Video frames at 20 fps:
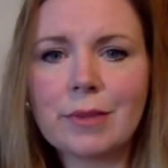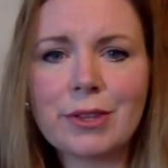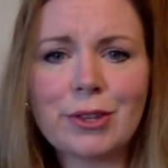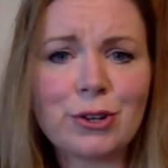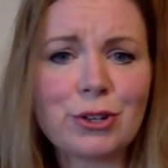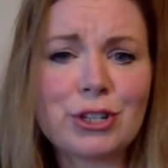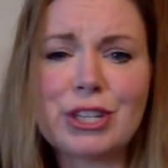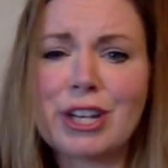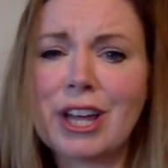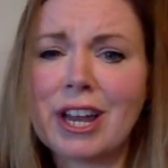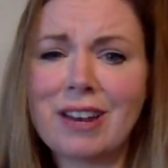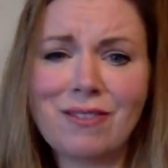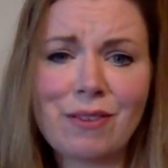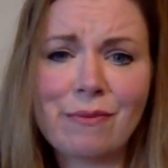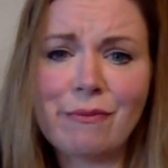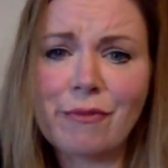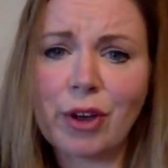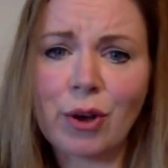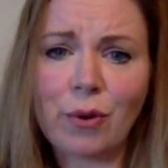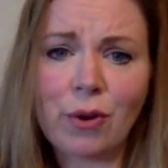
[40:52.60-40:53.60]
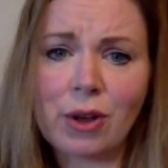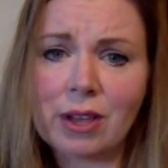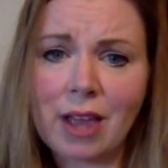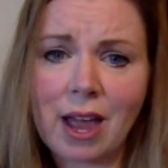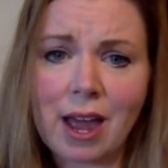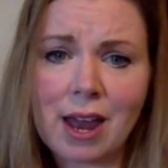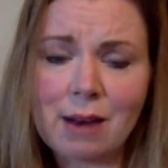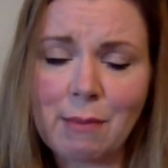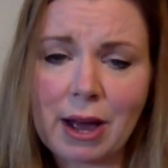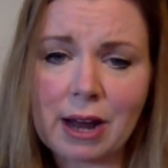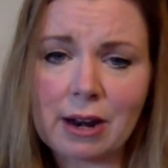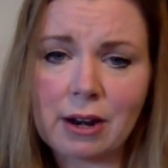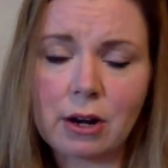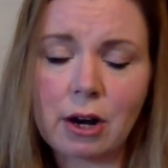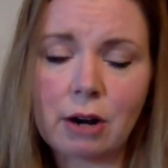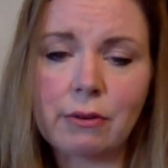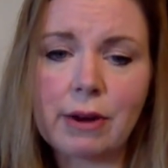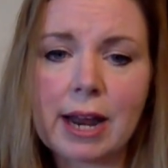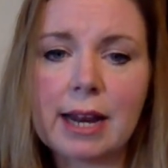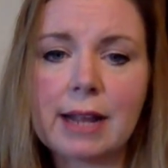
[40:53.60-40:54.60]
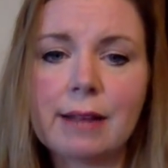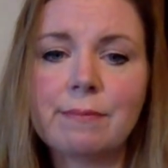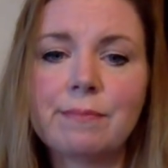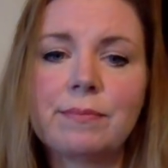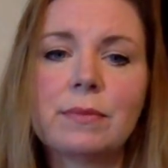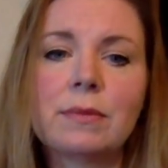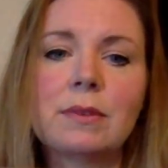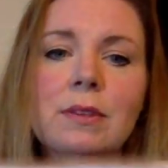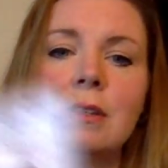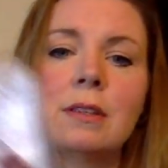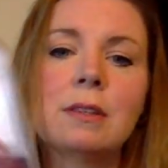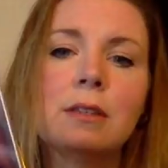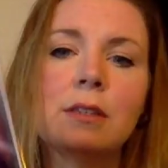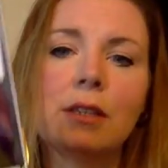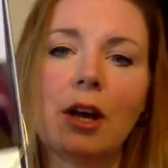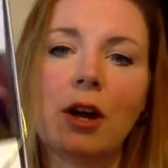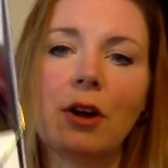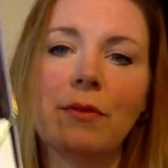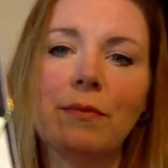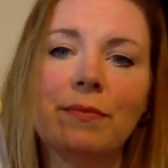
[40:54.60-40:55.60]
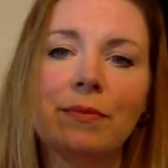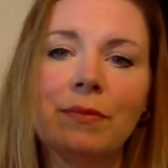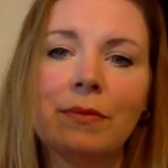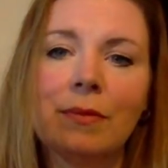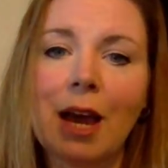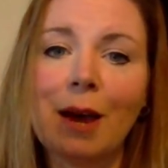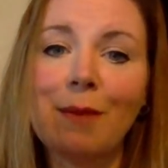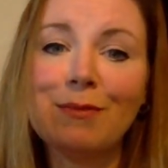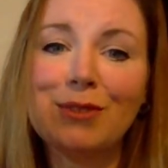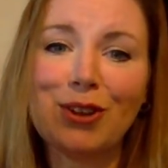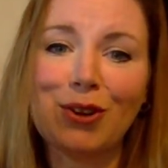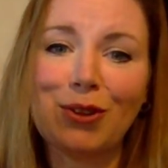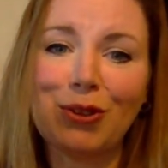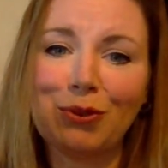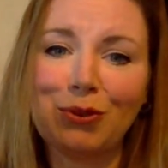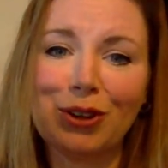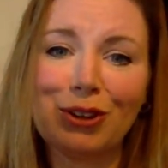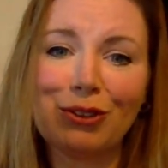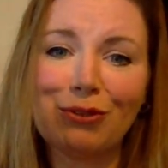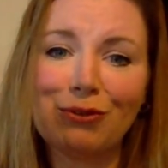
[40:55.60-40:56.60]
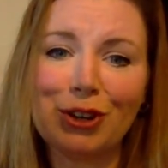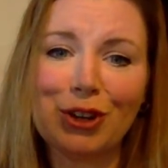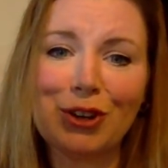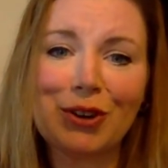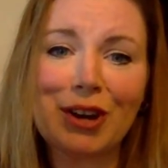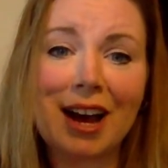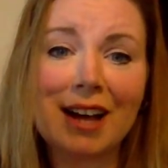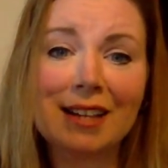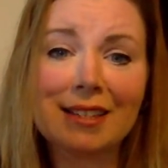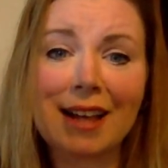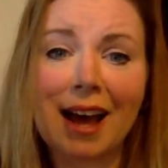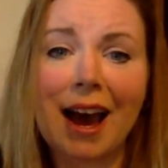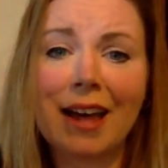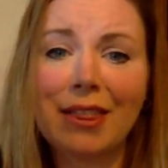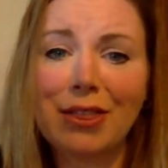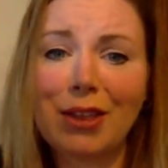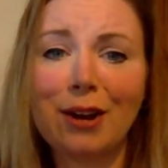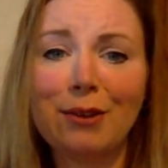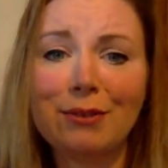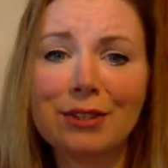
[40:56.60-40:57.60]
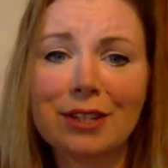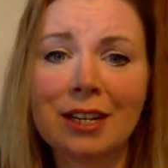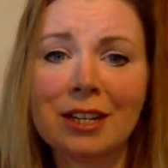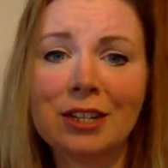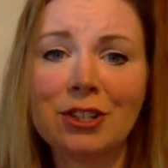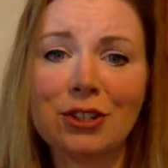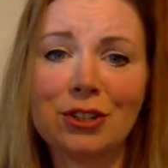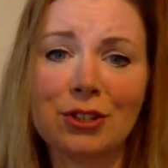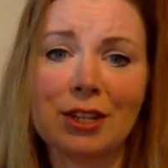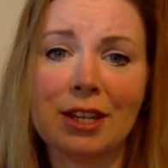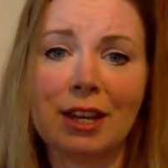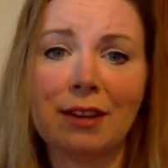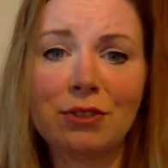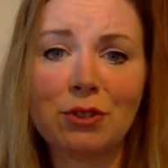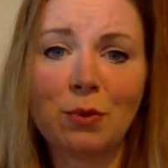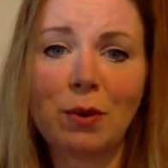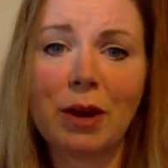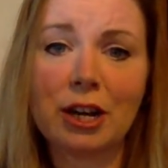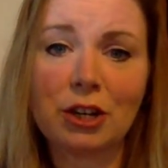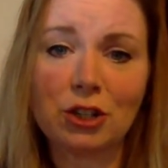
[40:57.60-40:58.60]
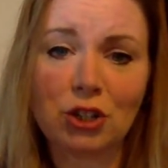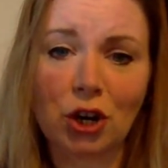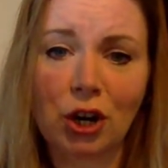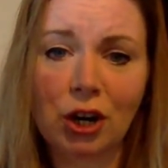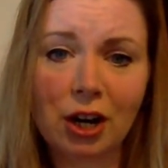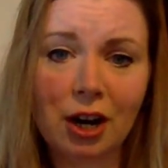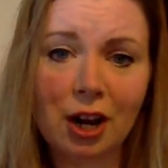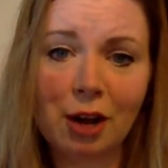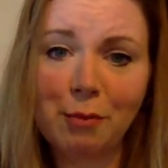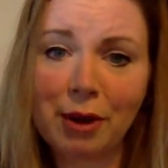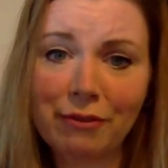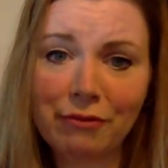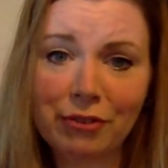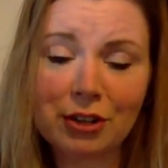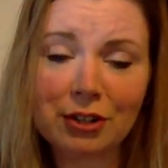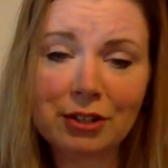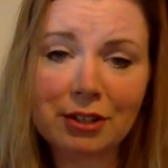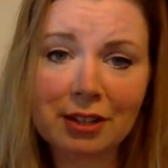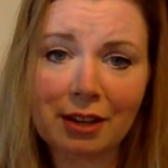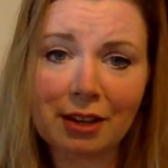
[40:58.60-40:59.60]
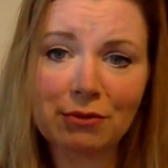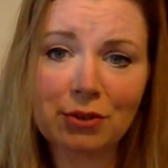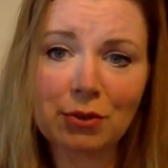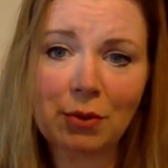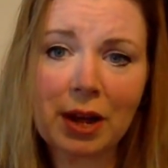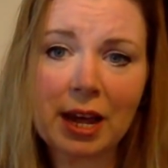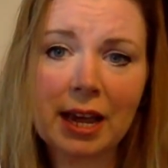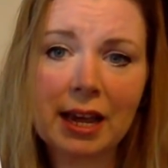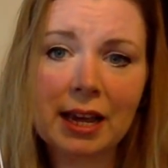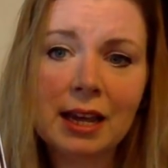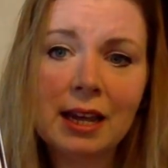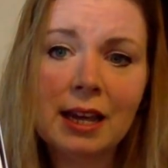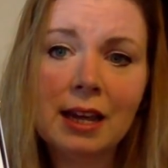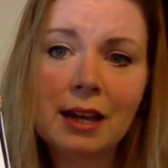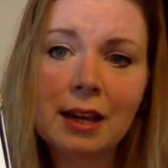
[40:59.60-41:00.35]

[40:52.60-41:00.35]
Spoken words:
There's a ton of info online about it already. So I'm so thrilled for you guys. I thought I was going to just gift away a chart on my first gift away,